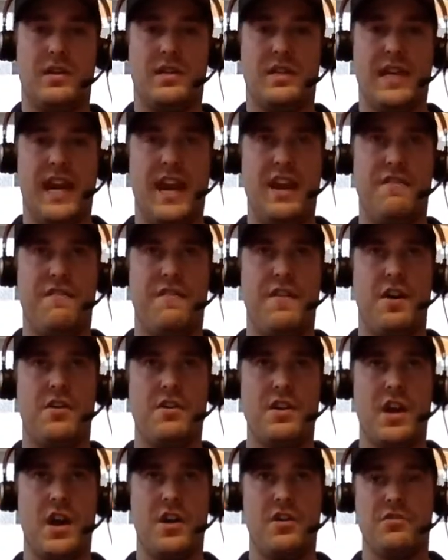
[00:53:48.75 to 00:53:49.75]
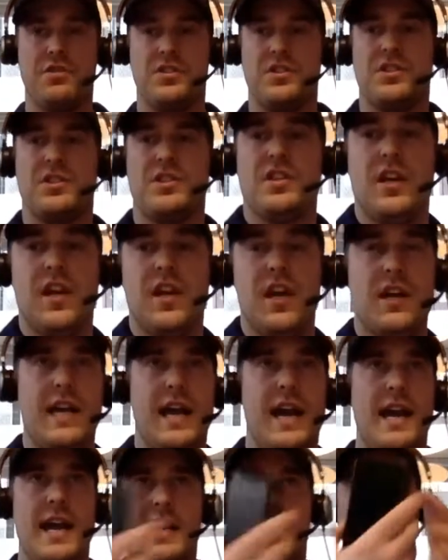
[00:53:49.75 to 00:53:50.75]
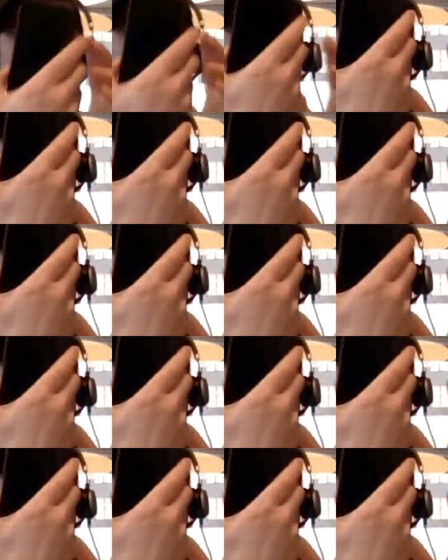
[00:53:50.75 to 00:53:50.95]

take photos. Okay.